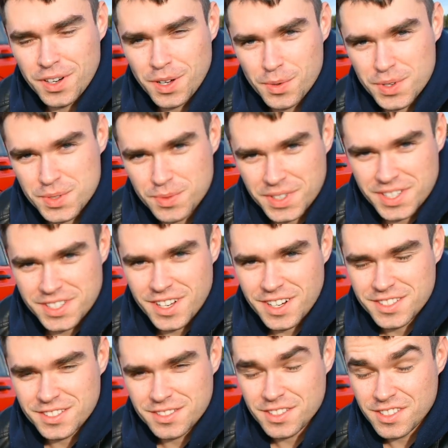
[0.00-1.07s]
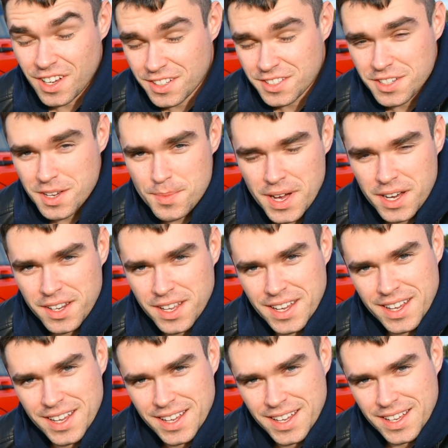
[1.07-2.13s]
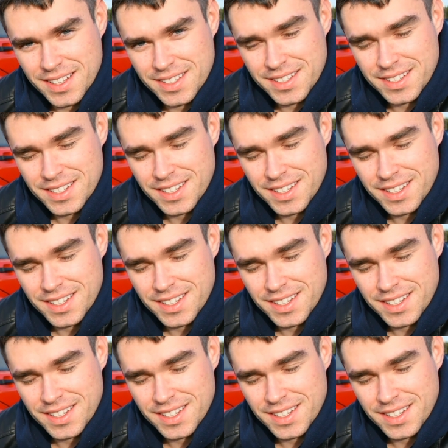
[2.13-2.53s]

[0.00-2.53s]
always wanted to talk to, to, talk to you about and